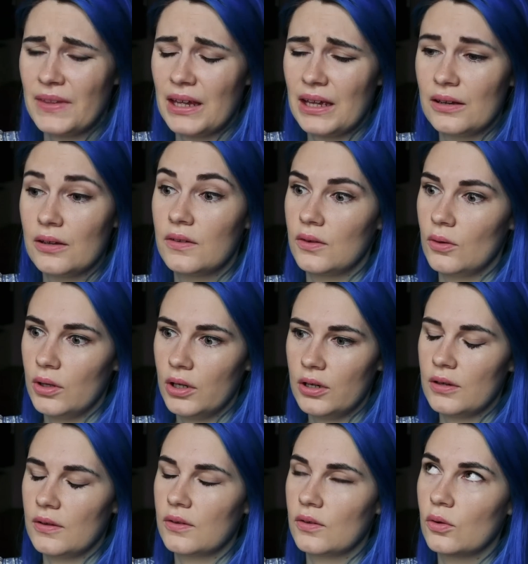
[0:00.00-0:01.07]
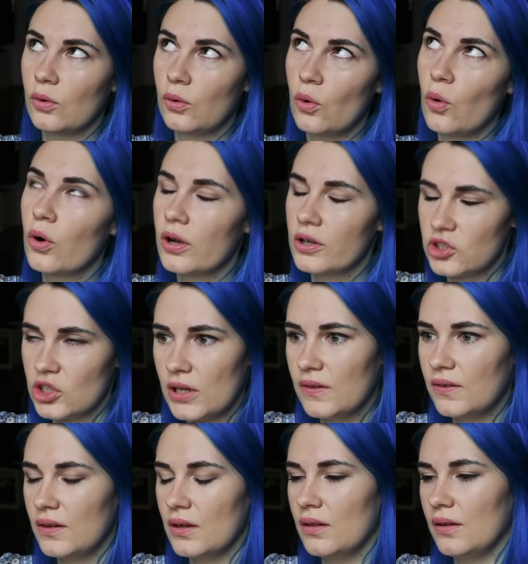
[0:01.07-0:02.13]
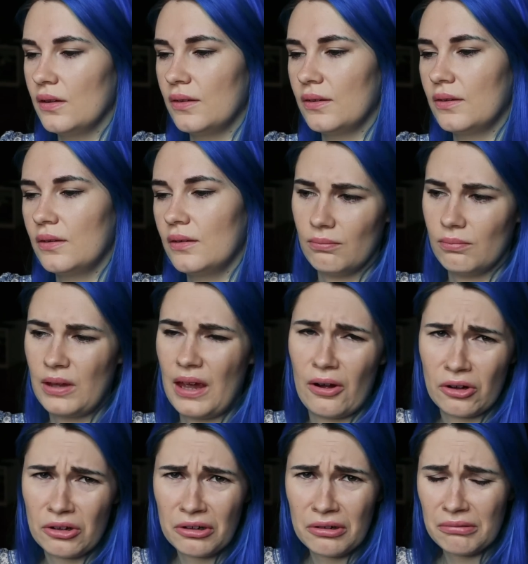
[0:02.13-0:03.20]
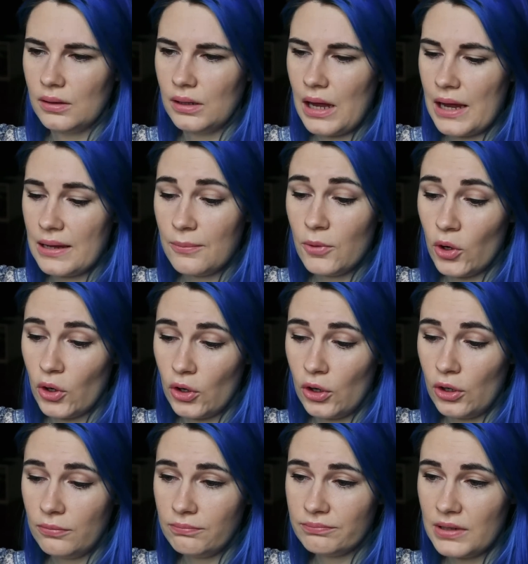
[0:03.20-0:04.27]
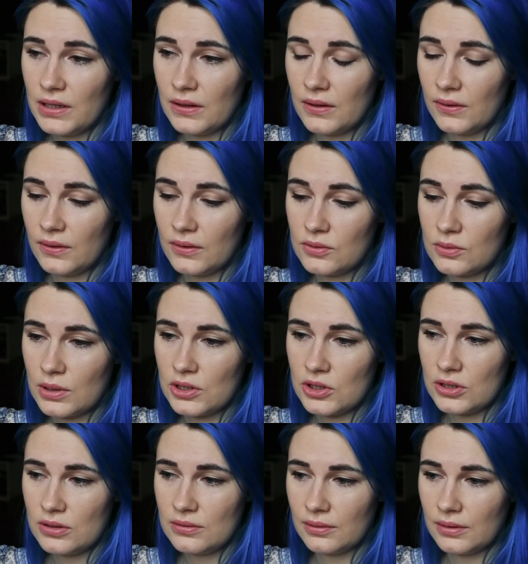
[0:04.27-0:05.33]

And Solar is gorgeous in this character. I am her in this situation.